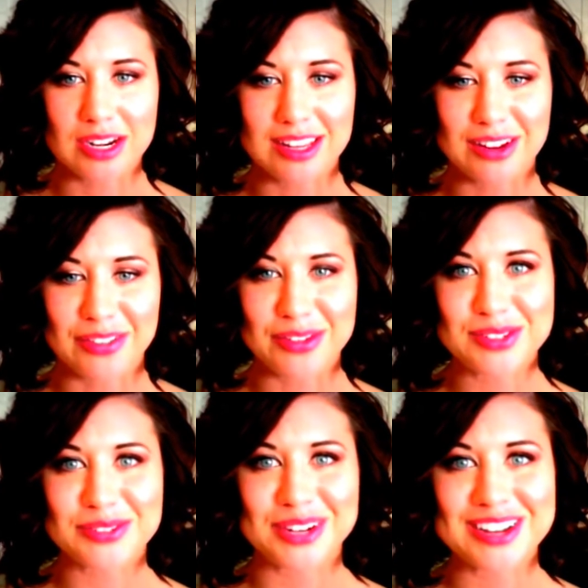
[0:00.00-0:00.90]
to get on those
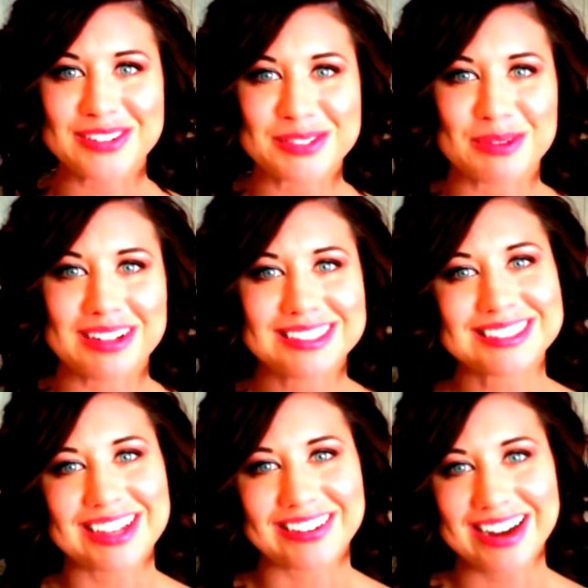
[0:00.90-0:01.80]
for you as well.
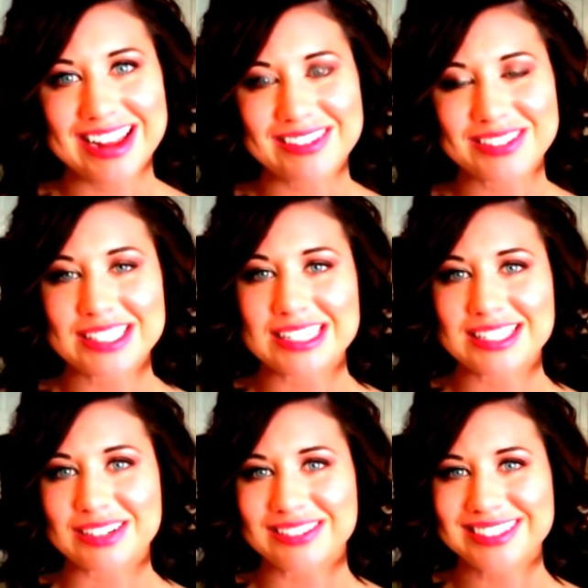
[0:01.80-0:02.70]
All right, we'll see you
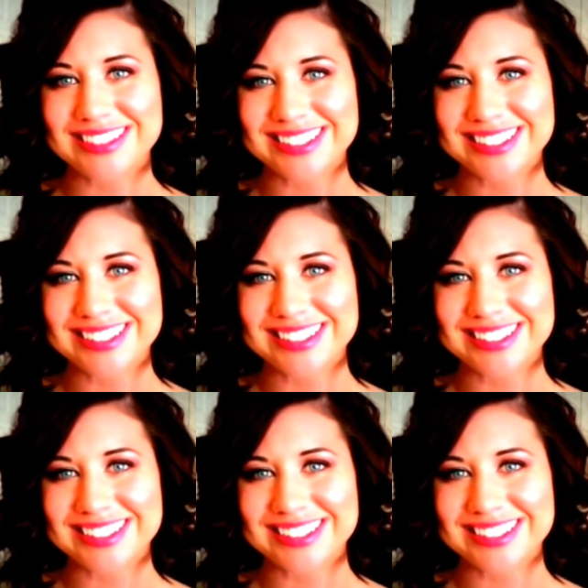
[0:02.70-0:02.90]
soon.